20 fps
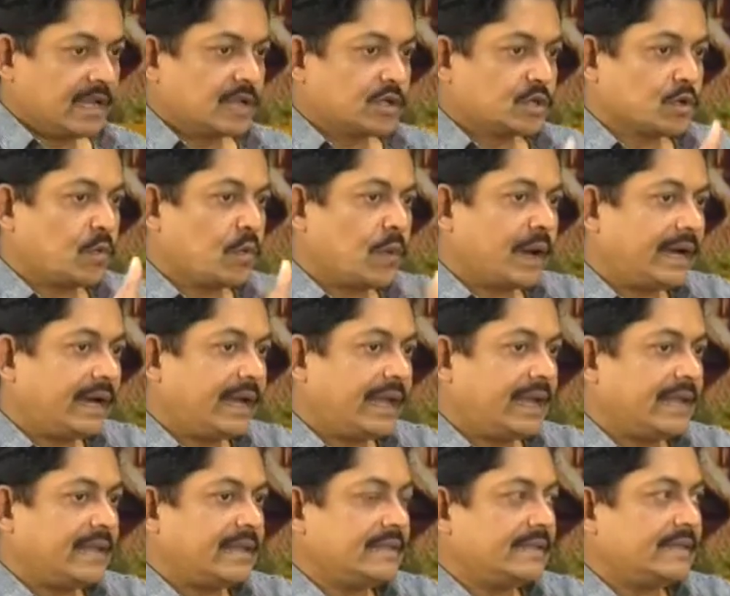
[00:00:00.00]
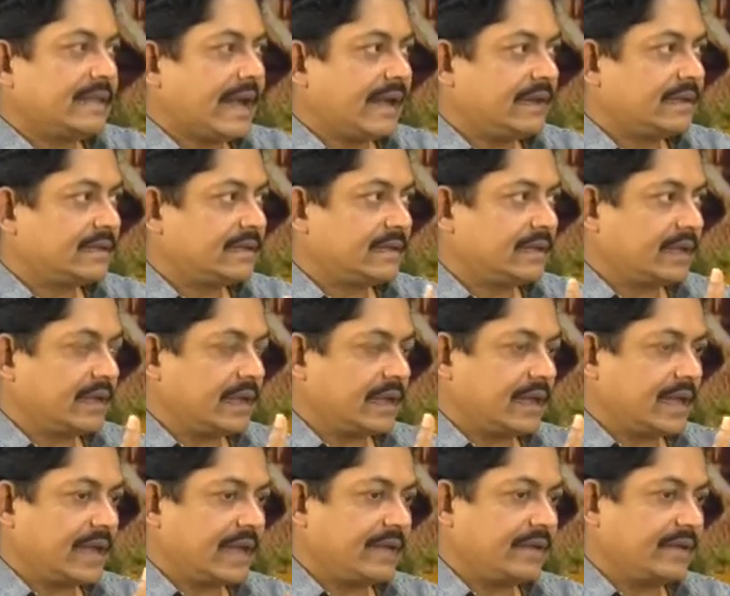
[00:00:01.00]
So one day in that
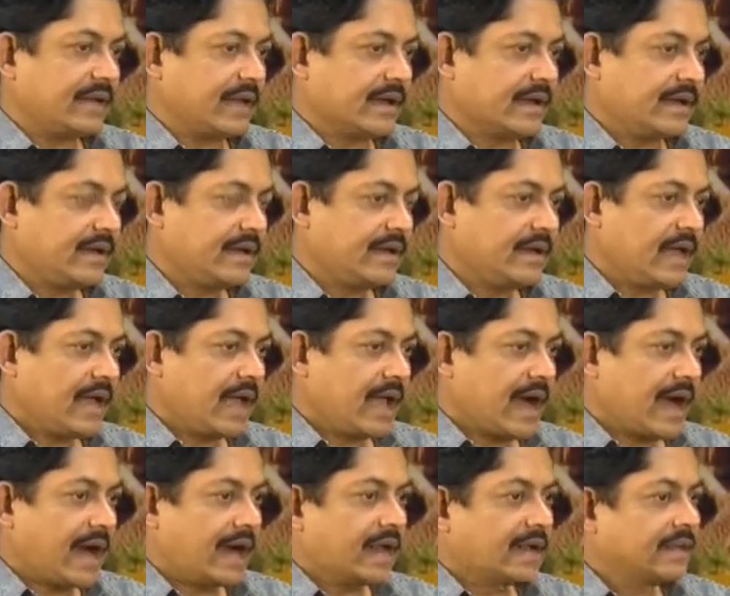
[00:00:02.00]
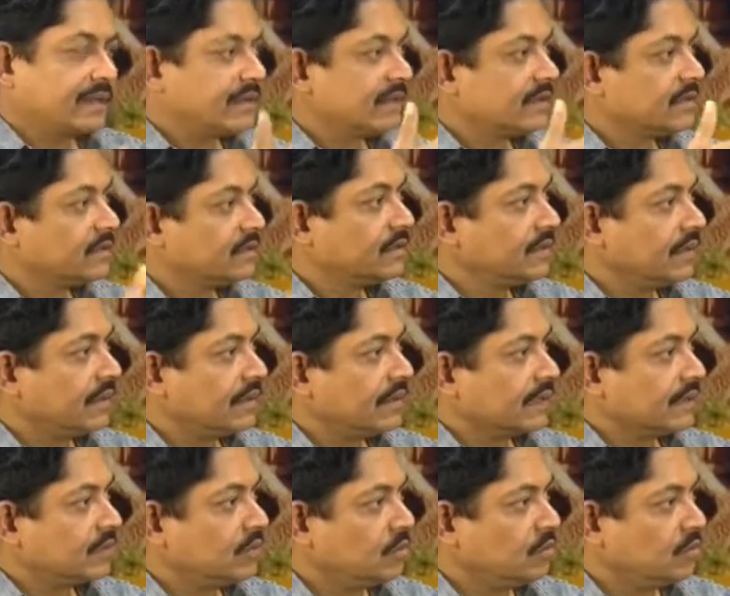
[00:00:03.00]
area another
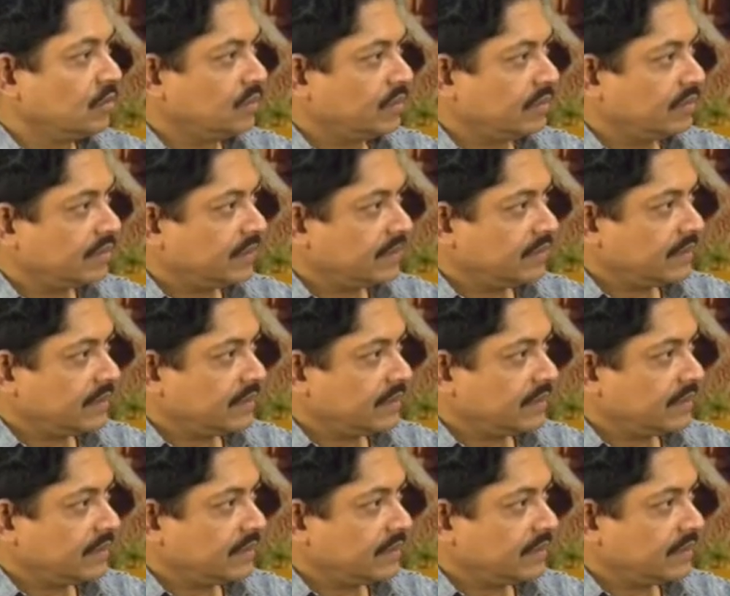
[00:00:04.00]
uh, goon,